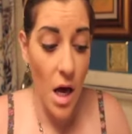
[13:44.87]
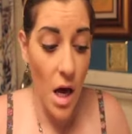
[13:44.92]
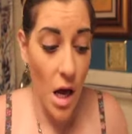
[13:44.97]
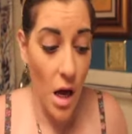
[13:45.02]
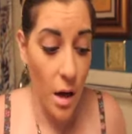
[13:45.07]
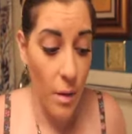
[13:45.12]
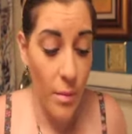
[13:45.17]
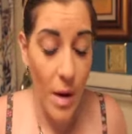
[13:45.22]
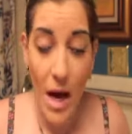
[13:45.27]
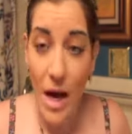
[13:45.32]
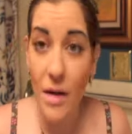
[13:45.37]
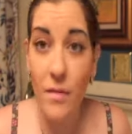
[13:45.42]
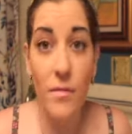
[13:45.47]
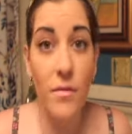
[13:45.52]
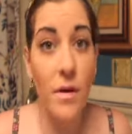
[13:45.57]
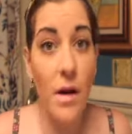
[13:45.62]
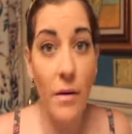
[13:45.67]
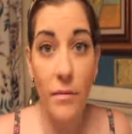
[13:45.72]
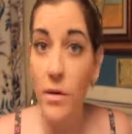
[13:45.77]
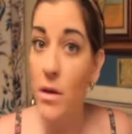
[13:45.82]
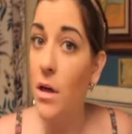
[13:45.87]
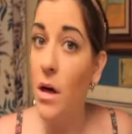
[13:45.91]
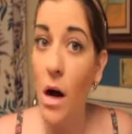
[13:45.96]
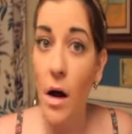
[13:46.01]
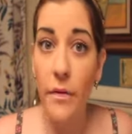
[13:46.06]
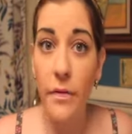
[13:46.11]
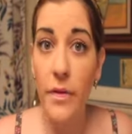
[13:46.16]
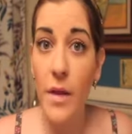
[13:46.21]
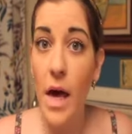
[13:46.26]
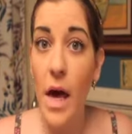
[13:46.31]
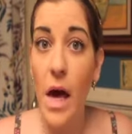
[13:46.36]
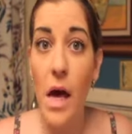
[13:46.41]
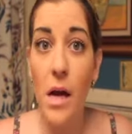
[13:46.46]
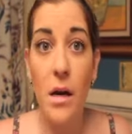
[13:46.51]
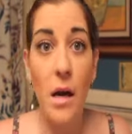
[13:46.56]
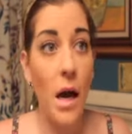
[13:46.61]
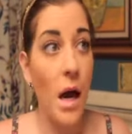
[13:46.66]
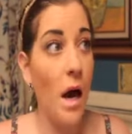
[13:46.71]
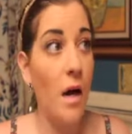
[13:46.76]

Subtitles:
I've never gotten that.